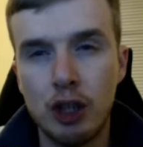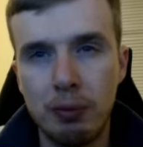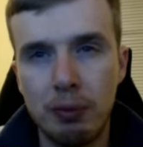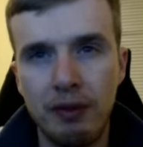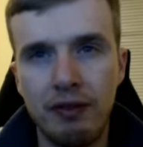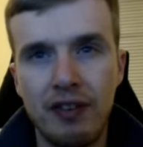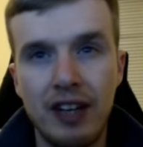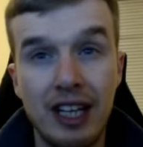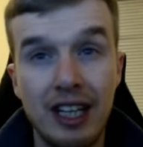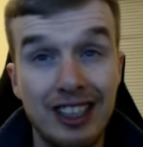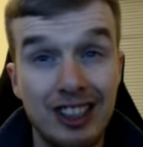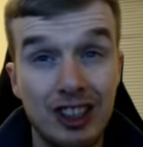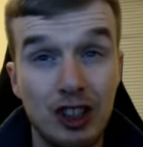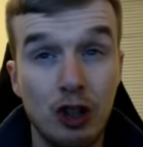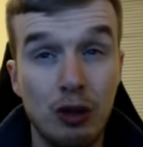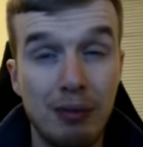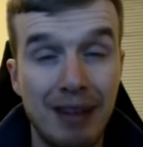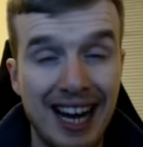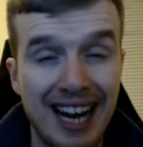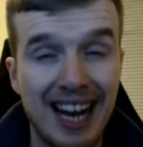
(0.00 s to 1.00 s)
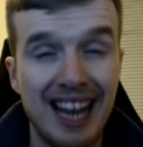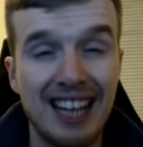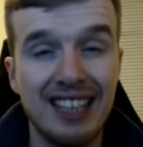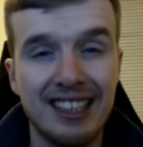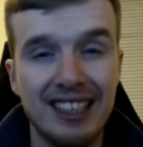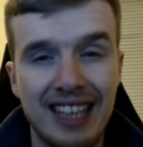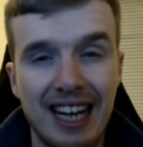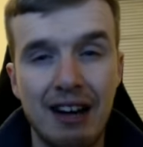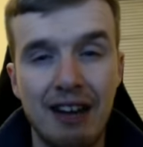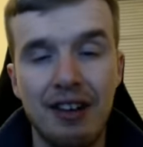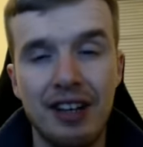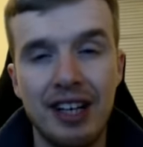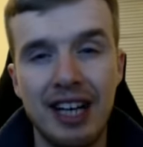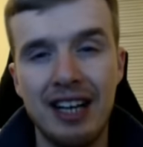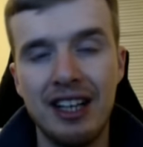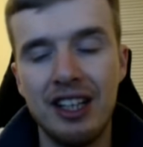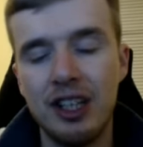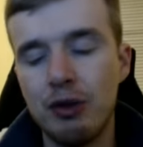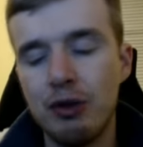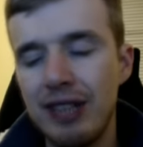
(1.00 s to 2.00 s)
Firestorm and Garadan.
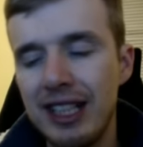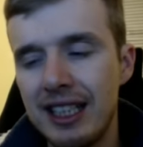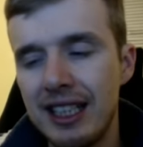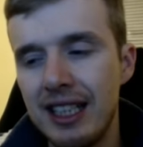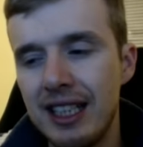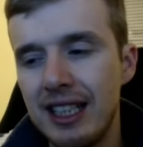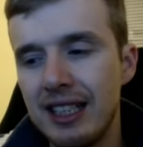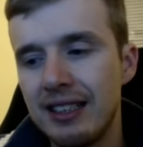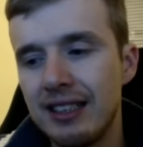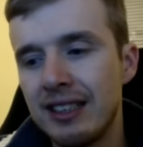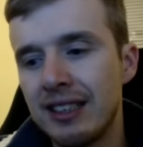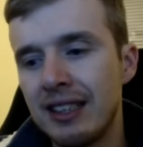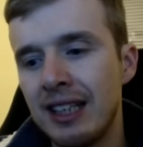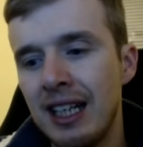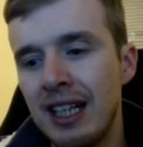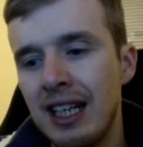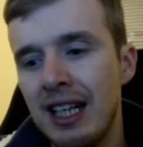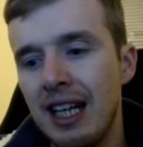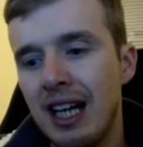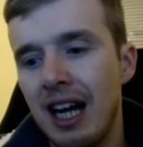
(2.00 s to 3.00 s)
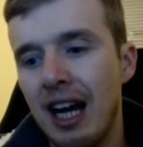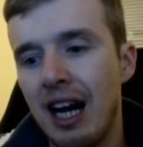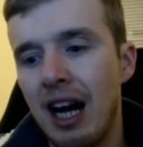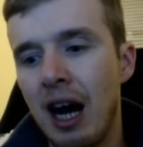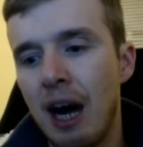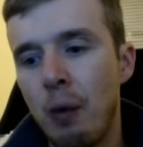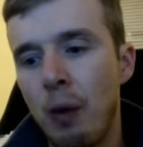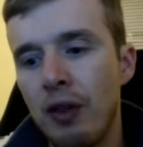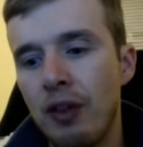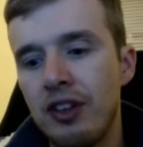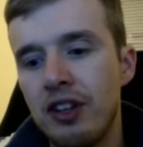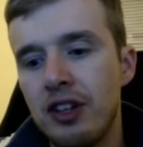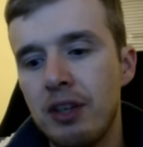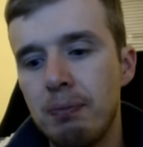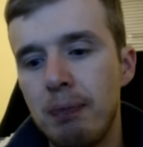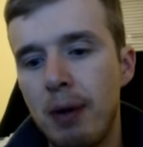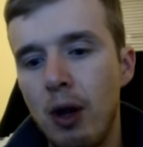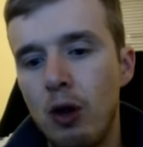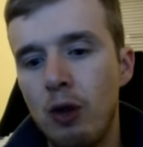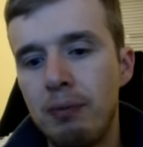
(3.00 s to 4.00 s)
And the reason is, I wanted the
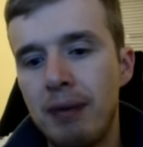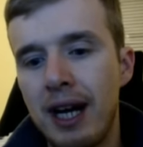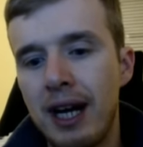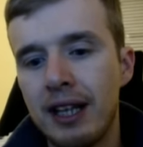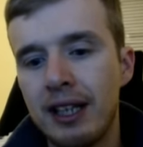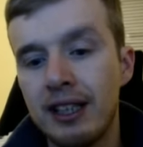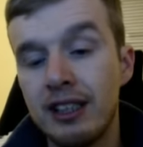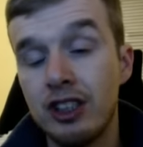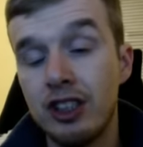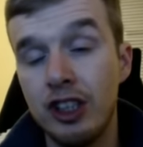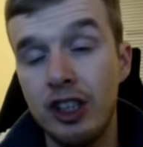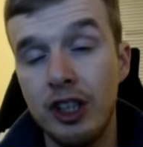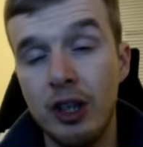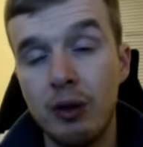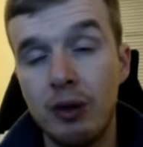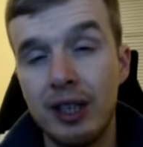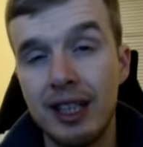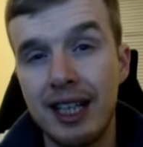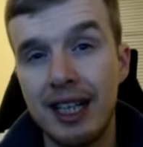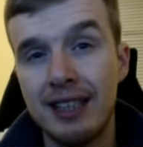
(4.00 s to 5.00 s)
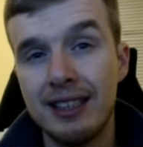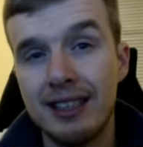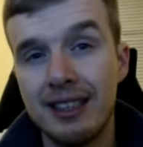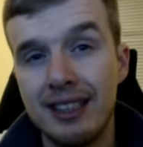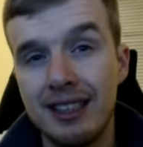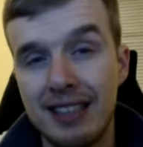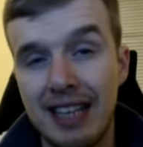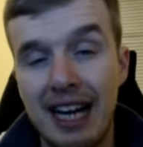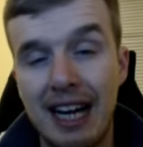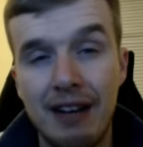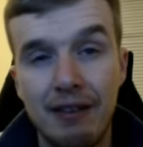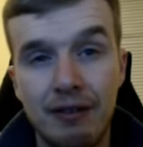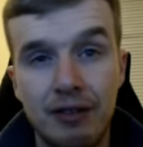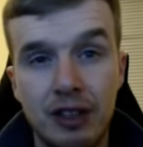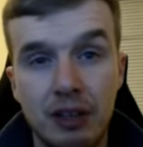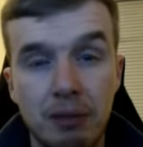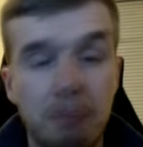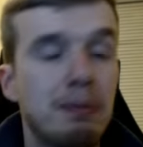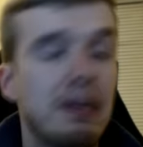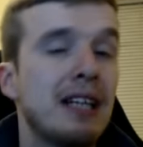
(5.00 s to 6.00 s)
bold bargainers and yoga dancers to have the
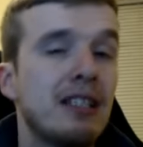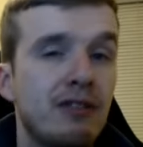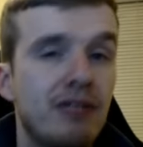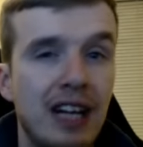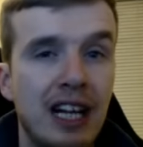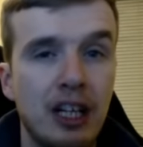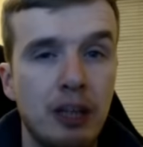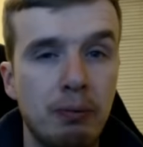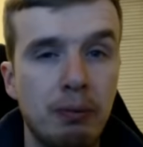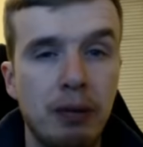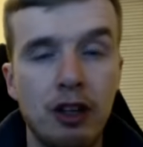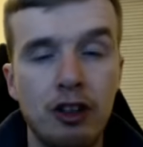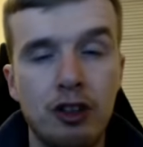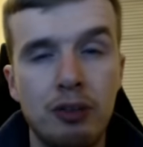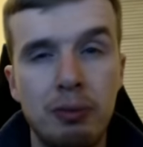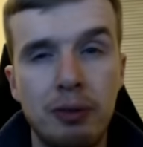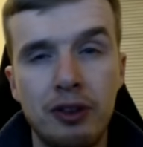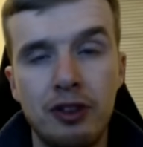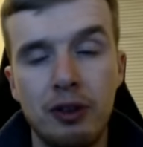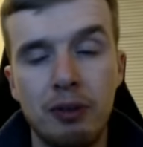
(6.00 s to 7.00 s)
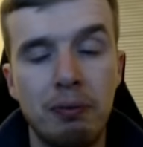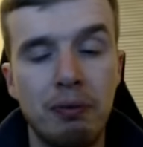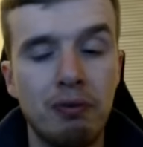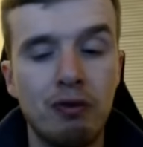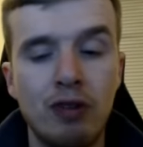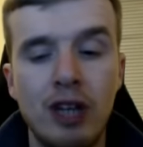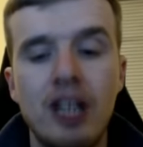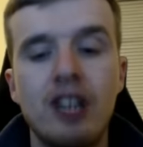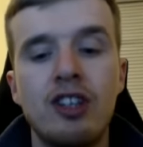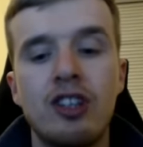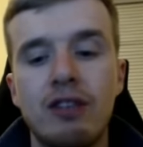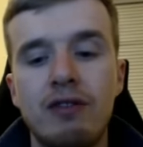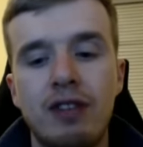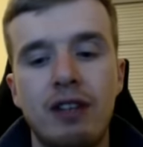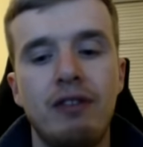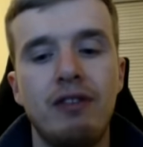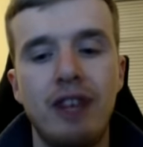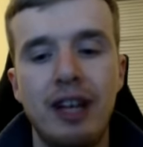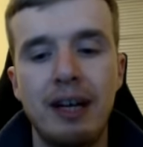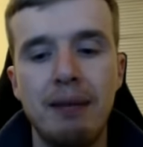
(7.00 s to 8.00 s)
best value possible, so running stuff like
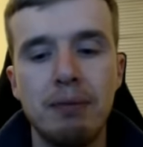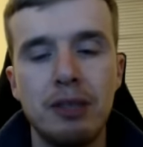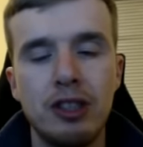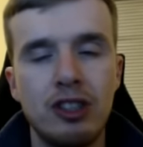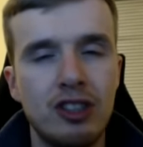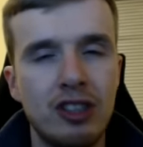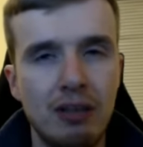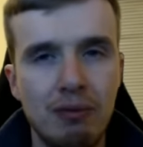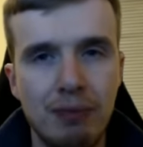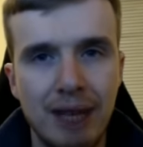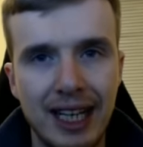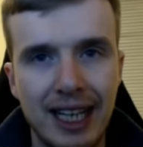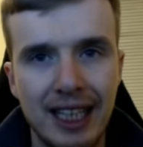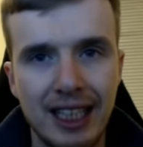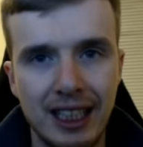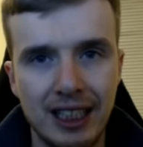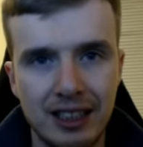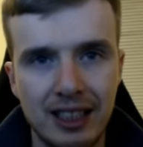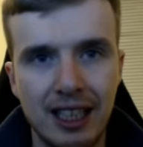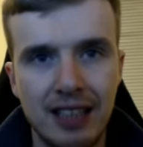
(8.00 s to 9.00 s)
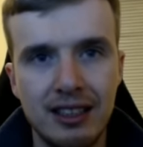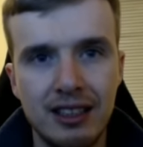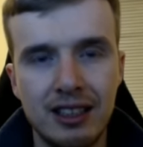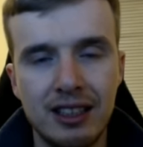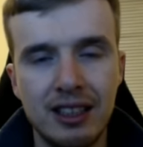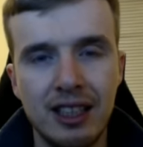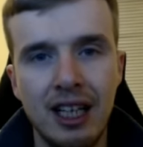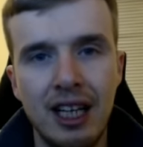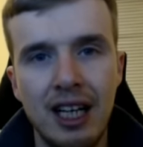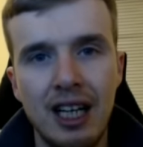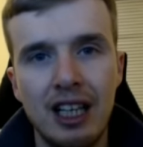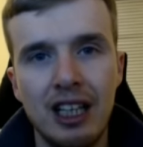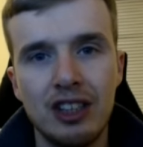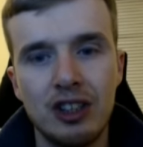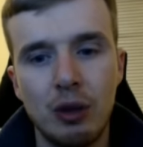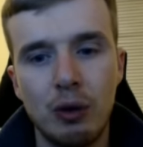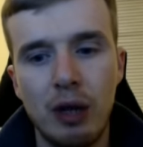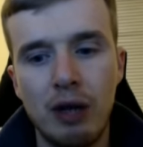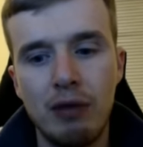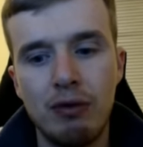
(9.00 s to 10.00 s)
Flame Burst didn't make any sense. So
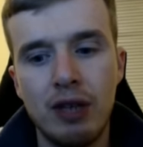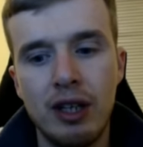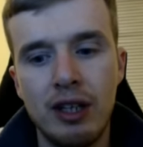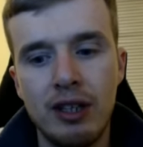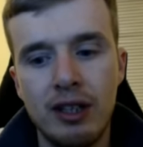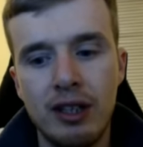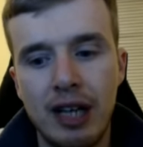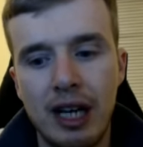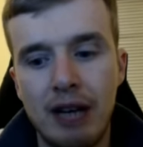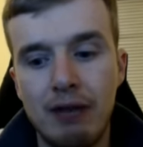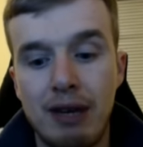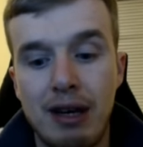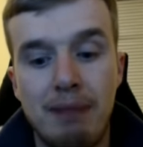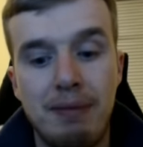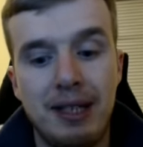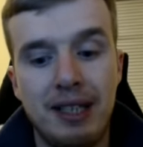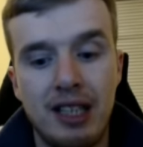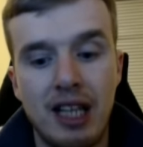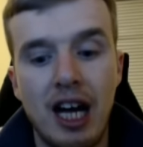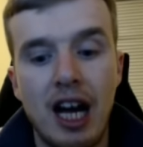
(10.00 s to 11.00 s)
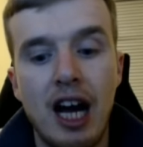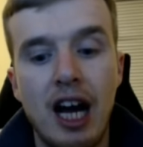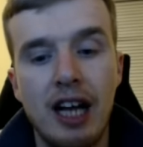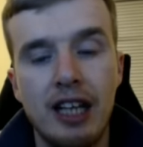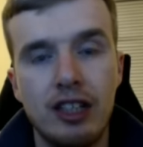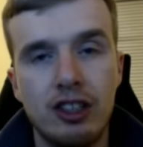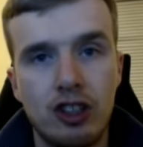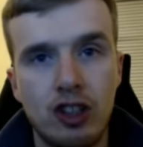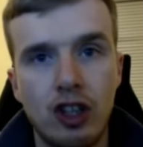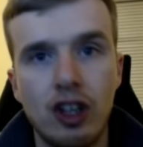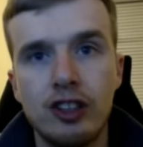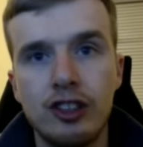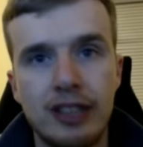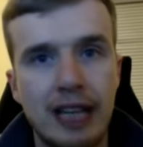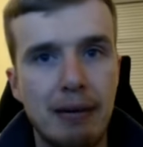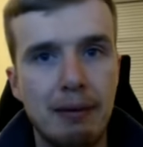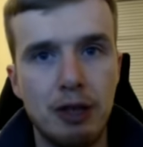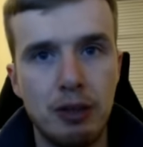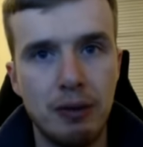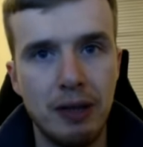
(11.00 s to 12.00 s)
I ran basically the highest cost
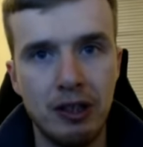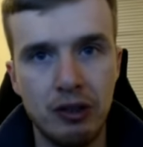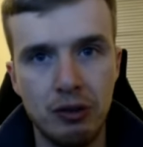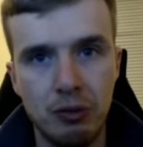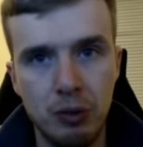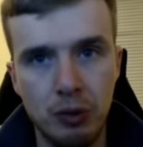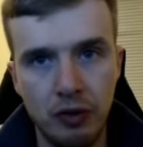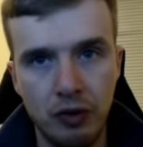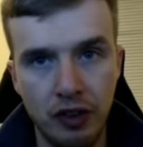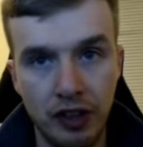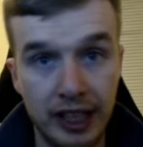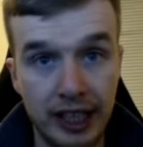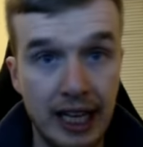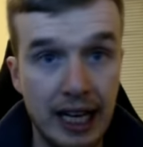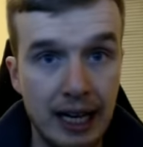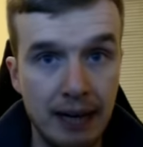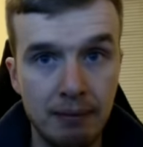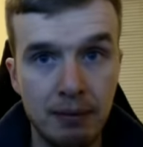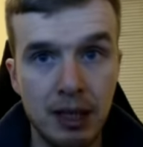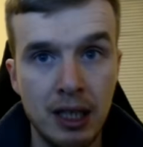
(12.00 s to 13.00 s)
damage-based removal in the game,